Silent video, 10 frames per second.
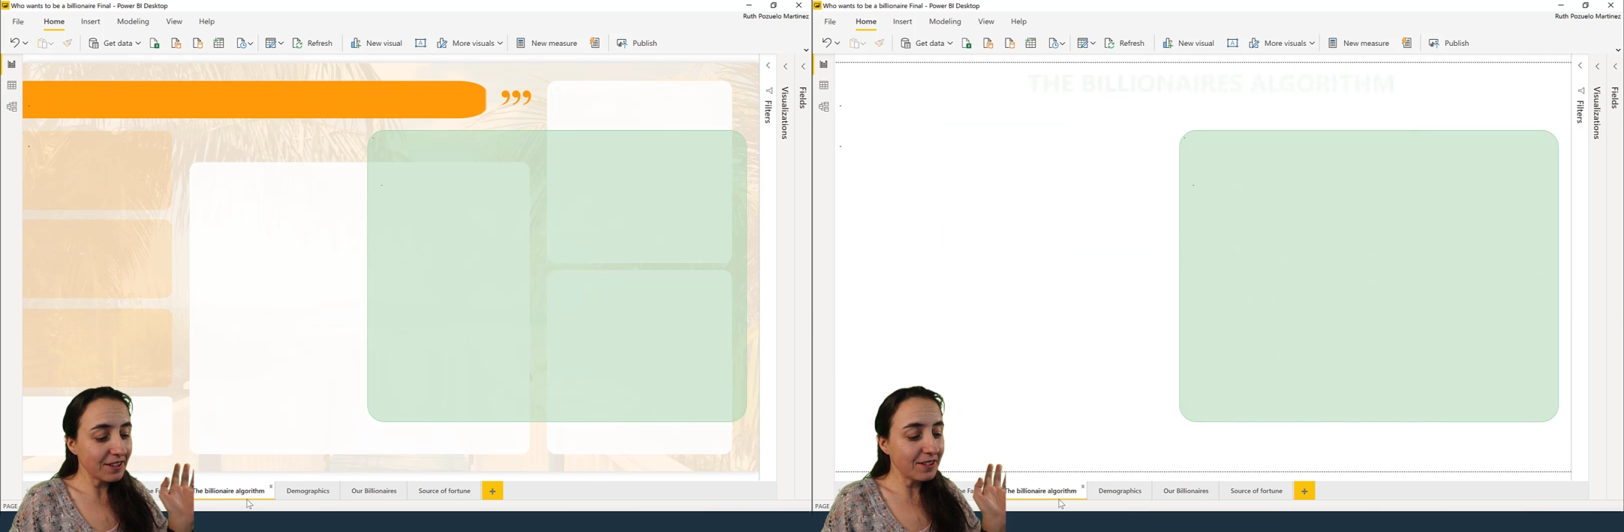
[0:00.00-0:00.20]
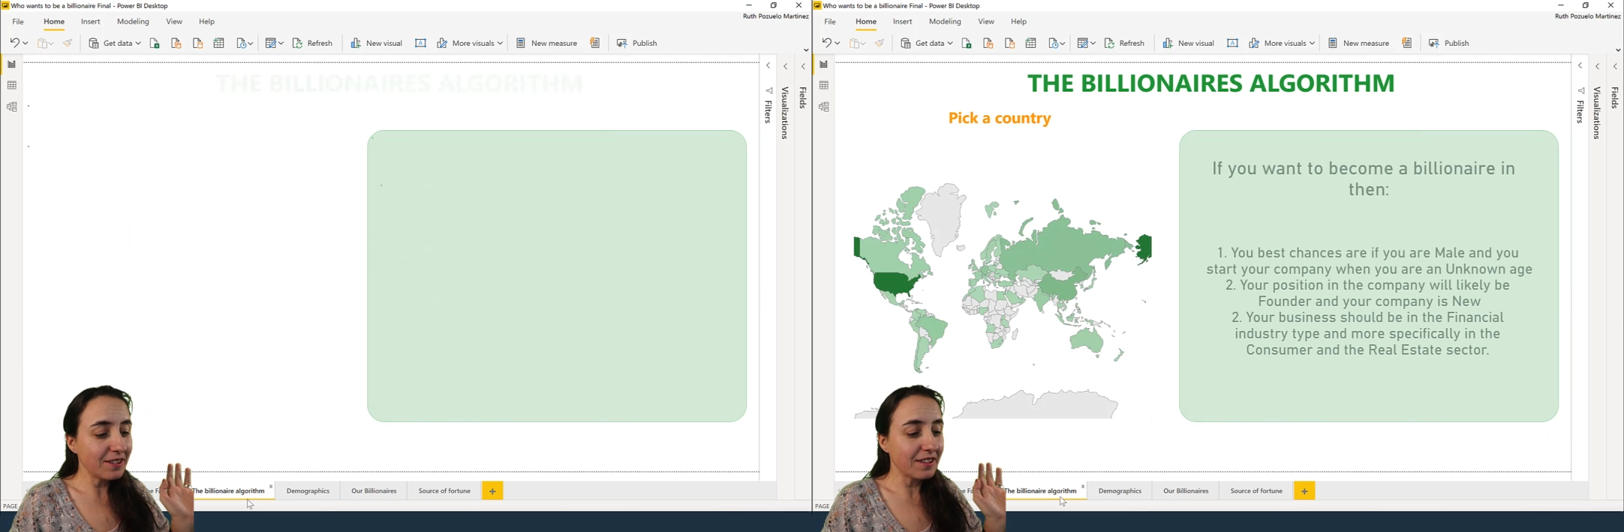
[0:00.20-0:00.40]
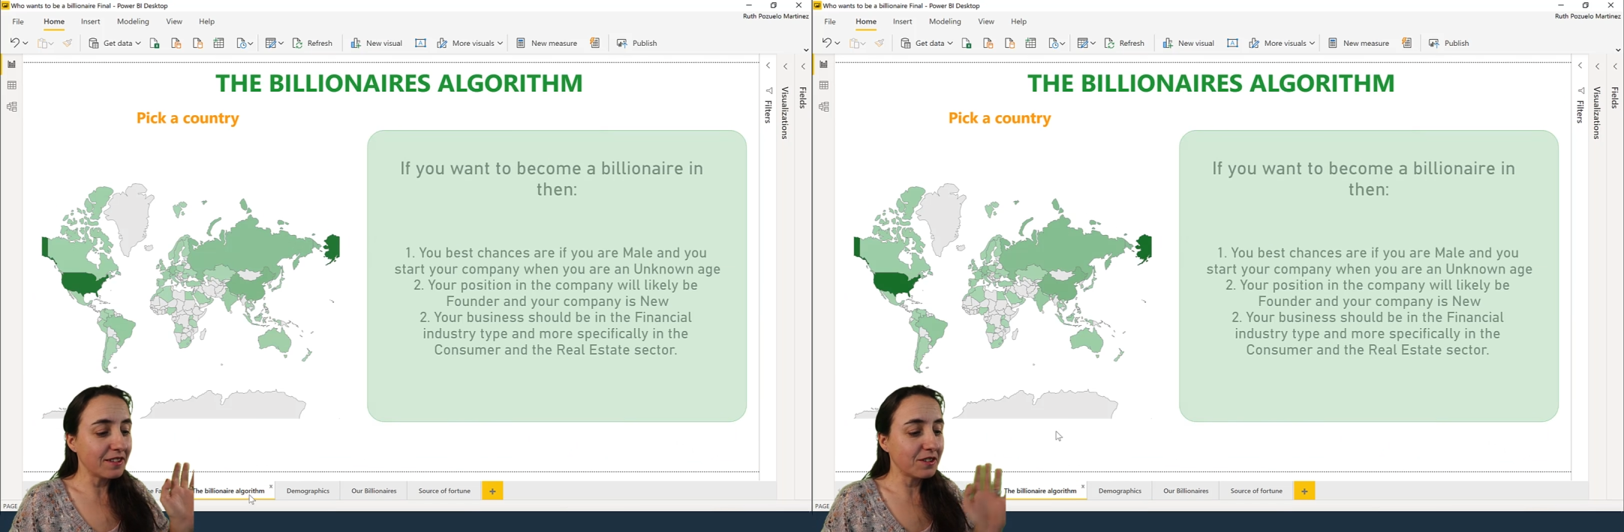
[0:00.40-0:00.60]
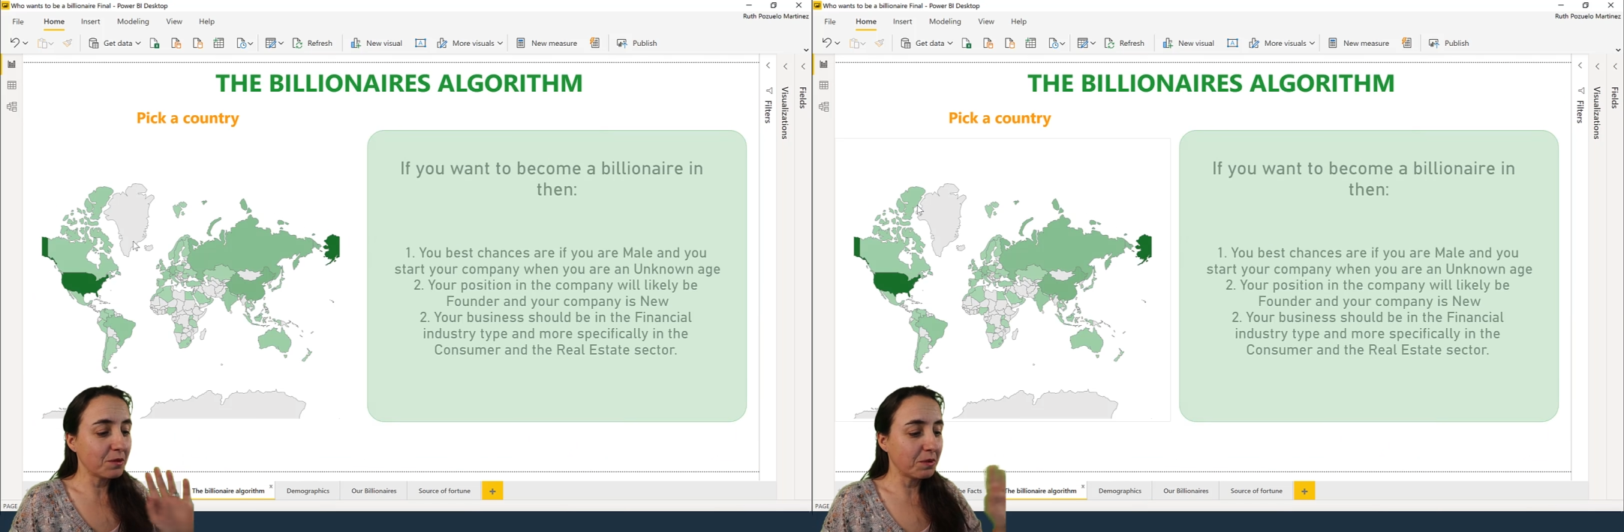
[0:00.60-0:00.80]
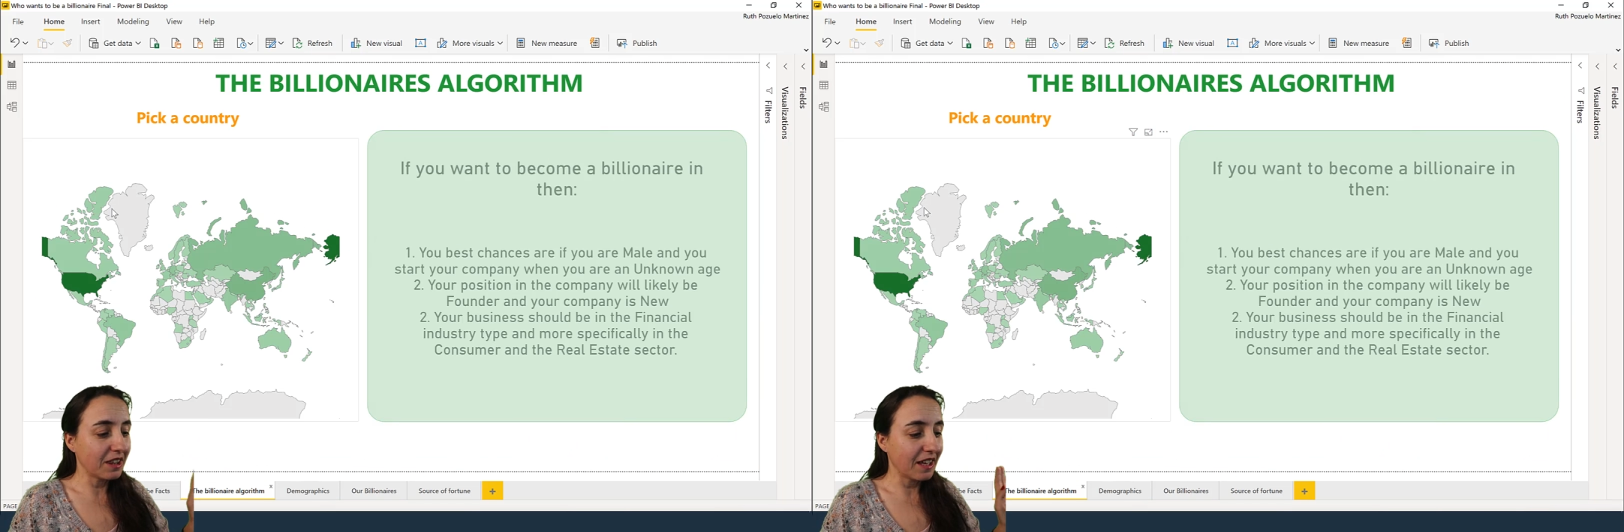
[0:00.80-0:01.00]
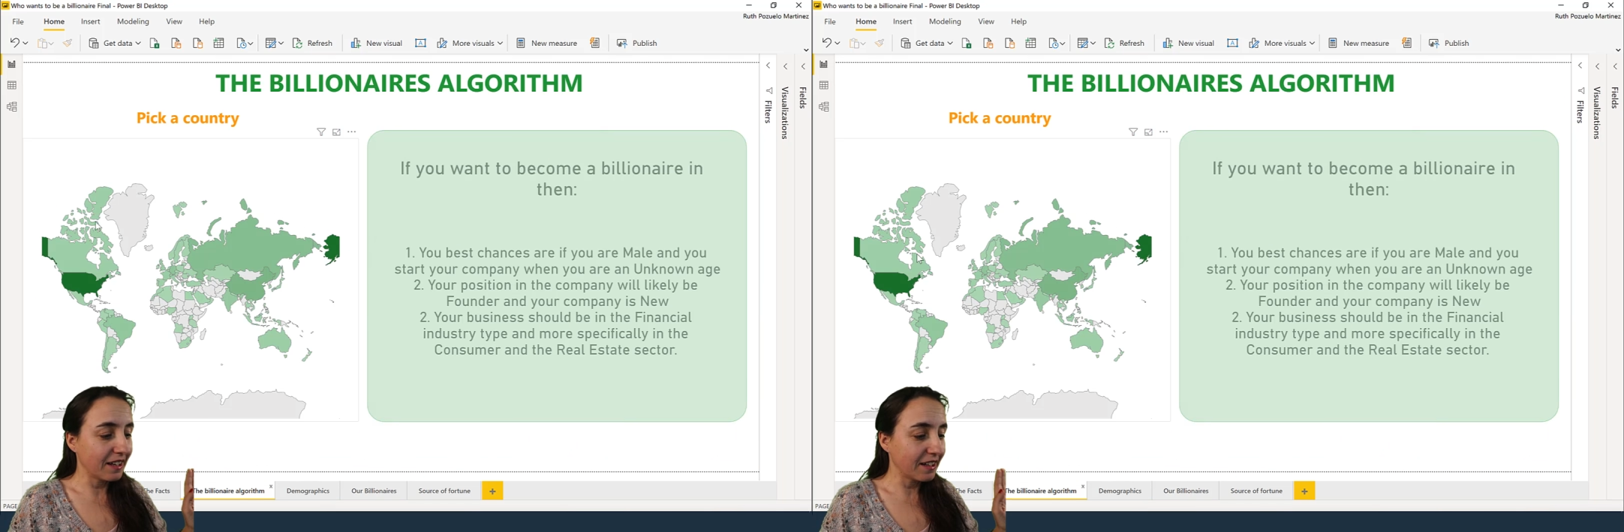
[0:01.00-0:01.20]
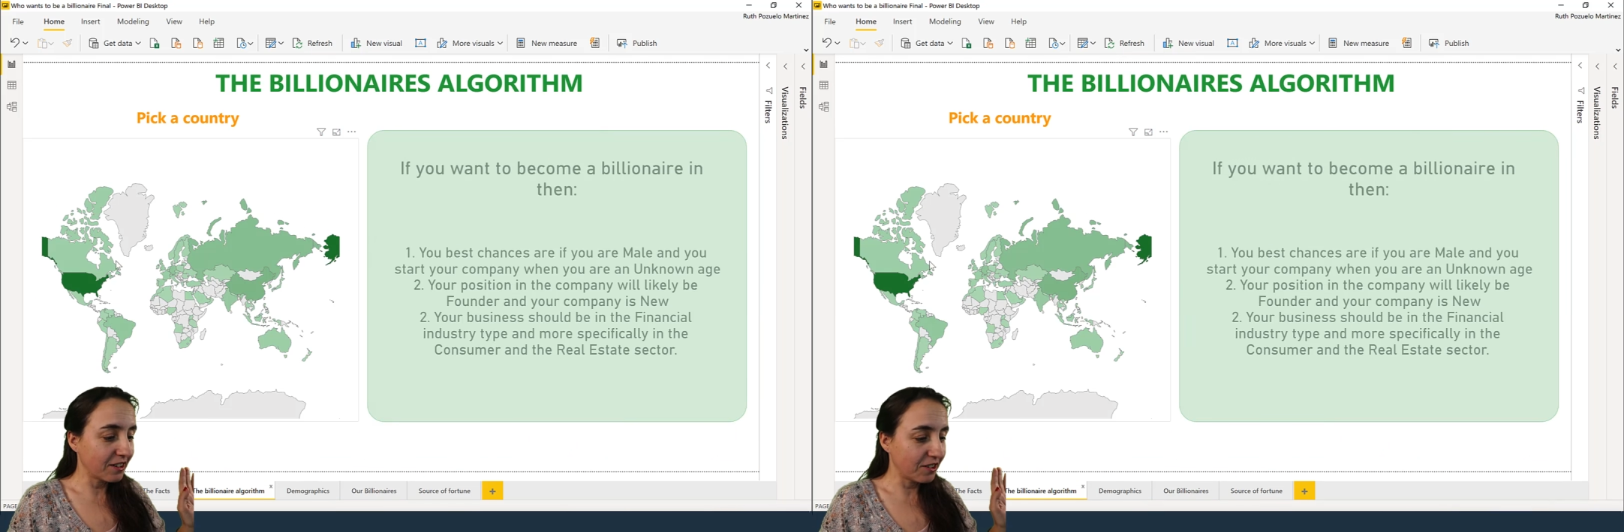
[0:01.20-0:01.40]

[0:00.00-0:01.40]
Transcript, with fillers: do these with any